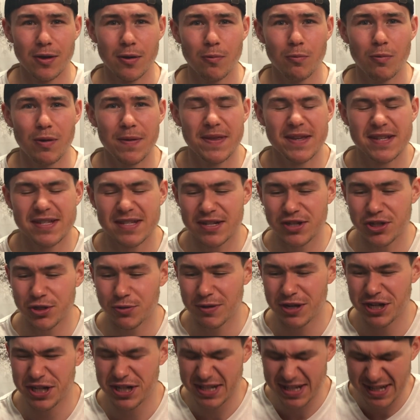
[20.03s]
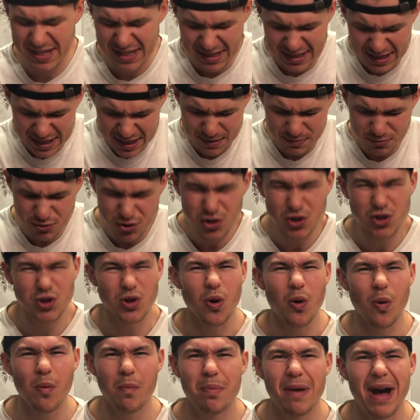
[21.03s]
when the situation seems
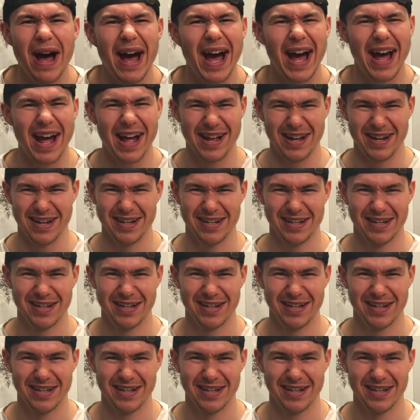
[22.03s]
so bad.